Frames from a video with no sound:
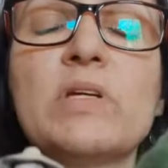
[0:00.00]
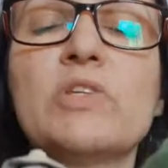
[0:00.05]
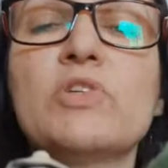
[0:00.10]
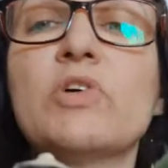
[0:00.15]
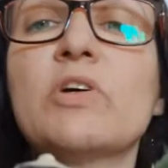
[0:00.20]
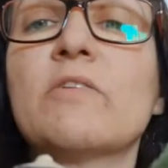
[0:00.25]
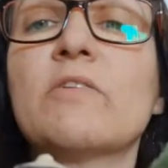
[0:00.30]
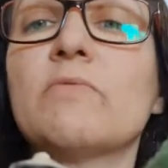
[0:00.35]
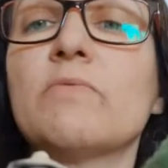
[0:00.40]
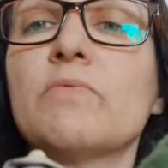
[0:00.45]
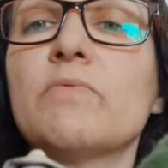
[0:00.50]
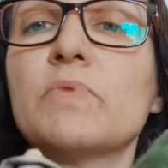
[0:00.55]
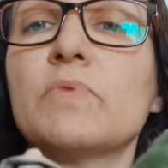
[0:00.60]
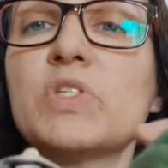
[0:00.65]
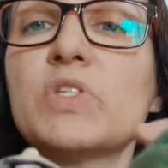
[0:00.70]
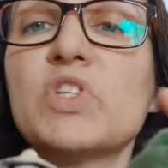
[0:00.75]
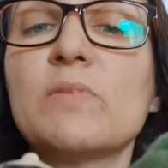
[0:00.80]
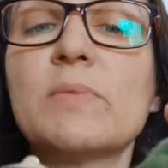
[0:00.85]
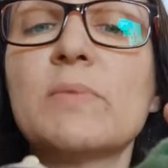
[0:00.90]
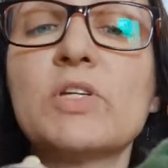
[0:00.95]
took
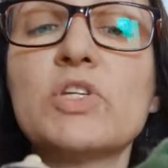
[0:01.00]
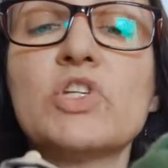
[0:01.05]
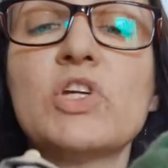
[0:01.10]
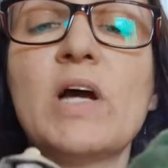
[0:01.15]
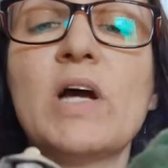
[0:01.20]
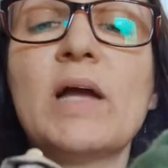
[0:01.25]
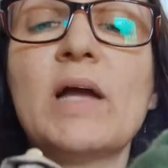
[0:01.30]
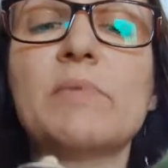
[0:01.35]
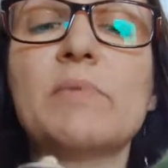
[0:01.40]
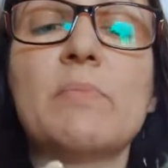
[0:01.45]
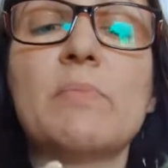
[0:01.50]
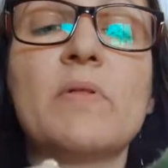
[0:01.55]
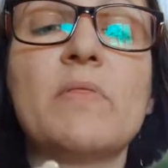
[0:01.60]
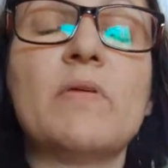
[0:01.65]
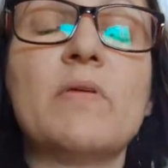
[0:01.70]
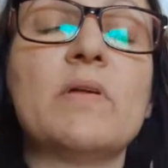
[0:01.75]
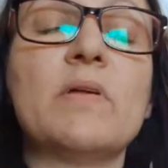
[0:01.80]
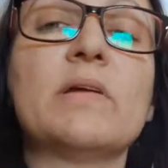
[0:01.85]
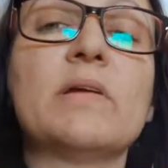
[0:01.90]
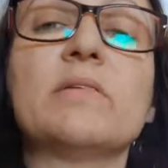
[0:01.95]
so much time up, and
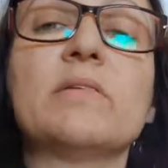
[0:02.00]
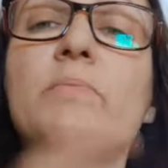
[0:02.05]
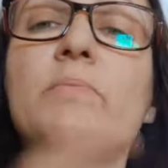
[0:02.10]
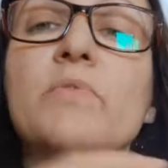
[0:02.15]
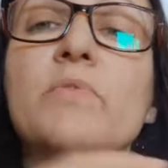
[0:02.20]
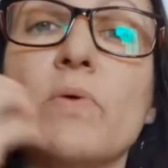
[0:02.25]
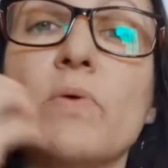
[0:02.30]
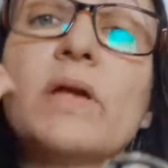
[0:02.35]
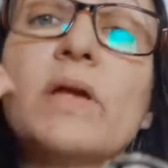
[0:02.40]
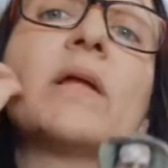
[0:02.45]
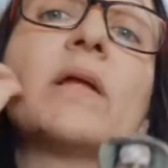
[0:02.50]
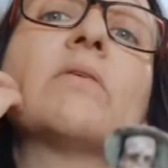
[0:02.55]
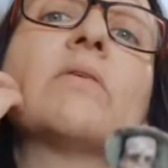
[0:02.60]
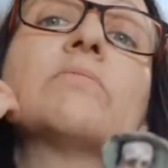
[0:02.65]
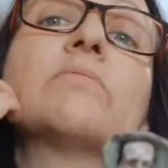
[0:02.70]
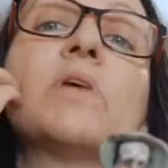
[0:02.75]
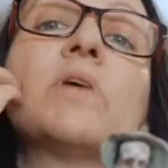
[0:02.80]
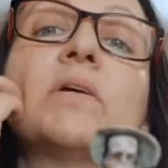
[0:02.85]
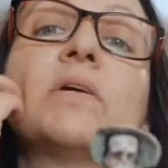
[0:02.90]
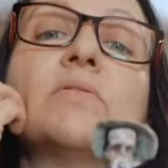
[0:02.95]
then I ended up throwing it out,
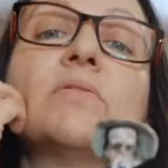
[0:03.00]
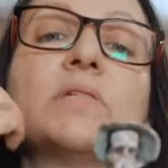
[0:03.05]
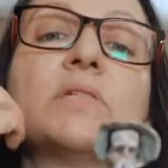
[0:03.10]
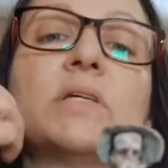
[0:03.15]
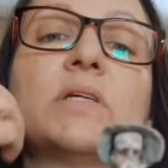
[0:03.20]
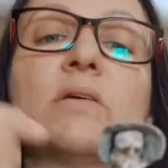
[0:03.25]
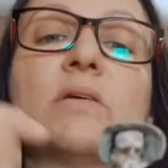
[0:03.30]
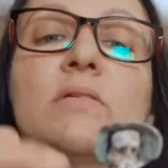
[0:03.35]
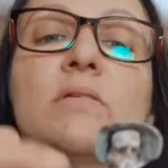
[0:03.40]
not using it,